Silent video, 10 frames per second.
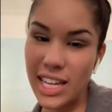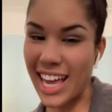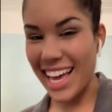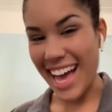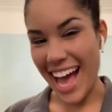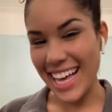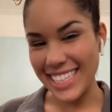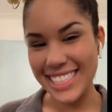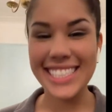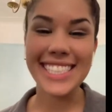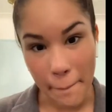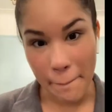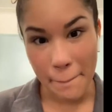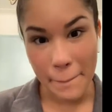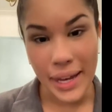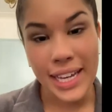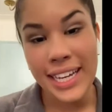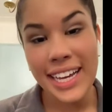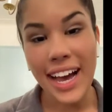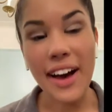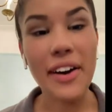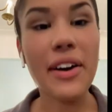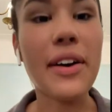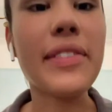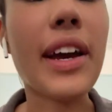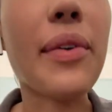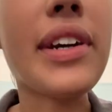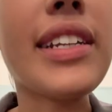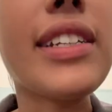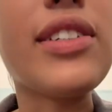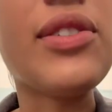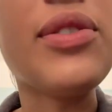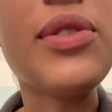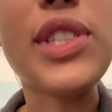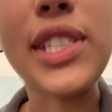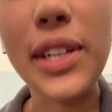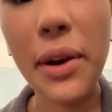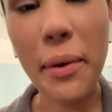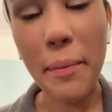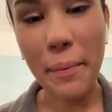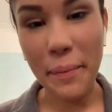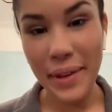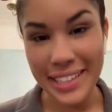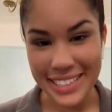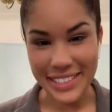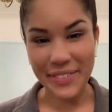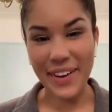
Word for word: Okay guys, um, now we're gonna do some, some